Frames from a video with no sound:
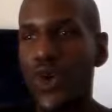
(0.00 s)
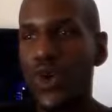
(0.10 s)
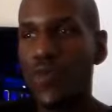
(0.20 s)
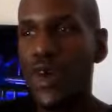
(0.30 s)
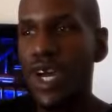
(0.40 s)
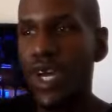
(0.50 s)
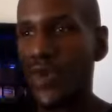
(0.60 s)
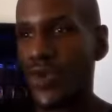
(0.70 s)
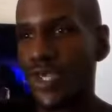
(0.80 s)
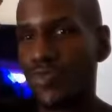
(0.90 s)
Golem,
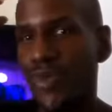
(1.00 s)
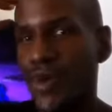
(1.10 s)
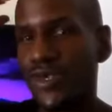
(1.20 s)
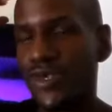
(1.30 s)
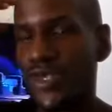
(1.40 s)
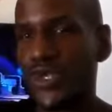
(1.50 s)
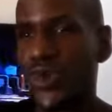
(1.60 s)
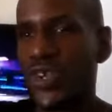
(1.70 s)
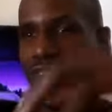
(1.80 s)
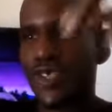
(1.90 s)
where this boy is
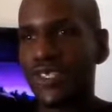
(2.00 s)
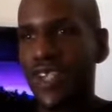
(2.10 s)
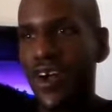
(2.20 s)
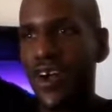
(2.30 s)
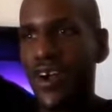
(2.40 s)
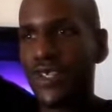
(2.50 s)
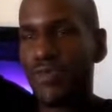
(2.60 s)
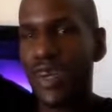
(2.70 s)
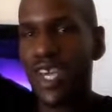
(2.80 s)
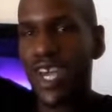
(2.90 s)
controlling like this large
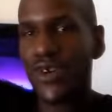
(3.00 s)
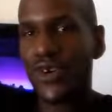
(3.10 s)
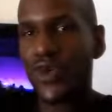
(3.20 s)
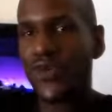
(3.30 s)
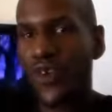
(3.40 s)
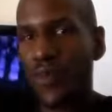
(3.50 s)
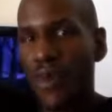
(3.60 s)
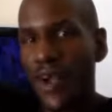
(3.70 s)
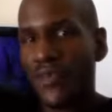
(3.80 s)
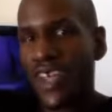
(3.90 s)
mechanical
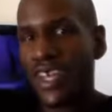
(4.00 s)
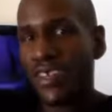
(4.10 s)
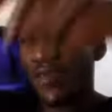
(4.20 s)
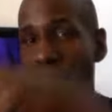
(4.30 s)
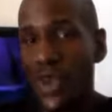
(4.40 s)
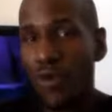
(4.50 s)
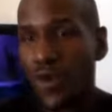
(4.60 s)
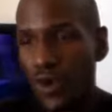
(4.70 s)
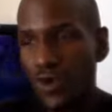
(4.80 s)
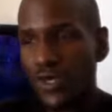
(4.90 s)
robot thing that
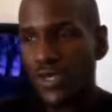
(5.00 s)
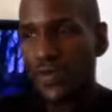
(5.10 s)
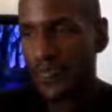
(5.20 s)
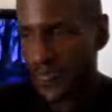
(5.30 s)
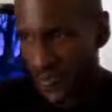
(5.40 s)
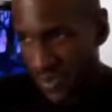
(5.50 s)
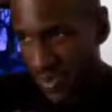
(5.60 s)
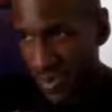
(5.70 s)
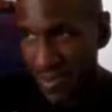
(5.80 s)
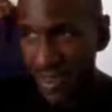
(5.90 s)
works.
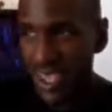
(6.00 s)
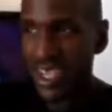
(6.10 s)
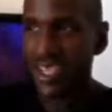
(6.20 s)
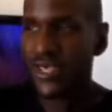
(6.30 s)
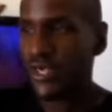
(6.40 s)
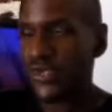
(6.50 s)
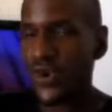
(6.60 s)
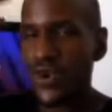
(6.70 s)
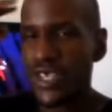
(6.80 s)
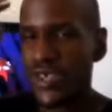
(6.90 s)
He
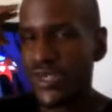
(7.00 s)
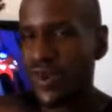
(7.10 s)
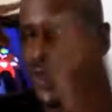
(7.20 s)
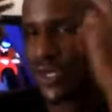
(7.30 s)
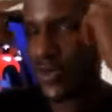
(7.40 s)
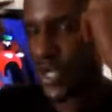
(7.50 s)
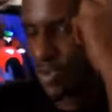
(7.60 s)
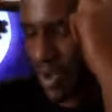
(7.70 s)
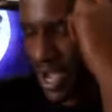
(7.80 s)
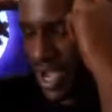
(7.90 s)
controls it with
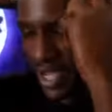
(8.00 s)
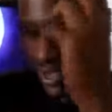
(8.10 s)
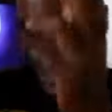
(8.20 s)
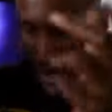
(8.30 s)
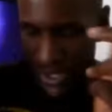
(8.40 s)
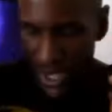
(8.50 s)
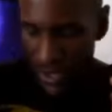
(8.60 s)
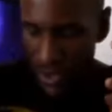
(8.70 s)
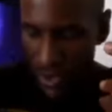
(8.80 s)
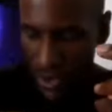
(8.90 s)
his mind. I thought that was
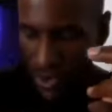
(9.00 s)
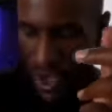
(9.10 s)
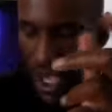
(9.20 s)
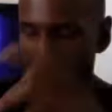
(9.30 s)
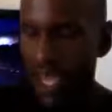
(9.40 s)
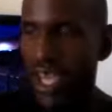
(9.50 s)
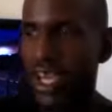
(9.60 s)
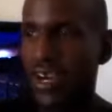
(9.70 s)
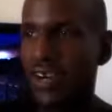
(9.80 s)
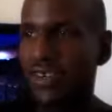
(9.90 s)
kind of cool.
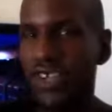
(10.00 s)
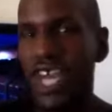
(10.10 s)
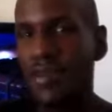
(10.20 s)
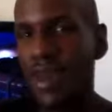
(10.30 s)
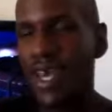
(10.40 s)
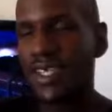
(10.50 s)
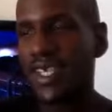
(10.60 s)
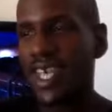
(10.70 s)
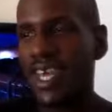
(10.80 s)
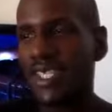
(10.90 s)
Dead
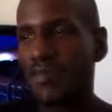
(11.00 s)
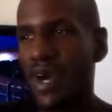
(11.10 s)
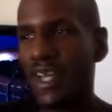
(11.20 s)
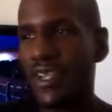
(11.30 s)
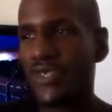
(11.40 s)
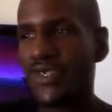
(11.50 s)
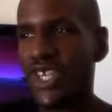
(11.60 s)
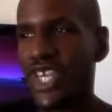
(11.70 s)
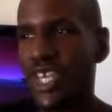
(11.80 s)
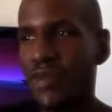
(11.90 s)
Man's Hand is about like this
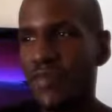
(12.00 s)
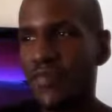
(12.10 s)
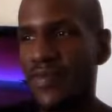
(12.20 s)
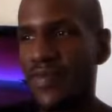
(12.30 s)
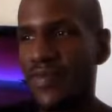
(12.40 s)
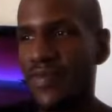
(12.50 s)
team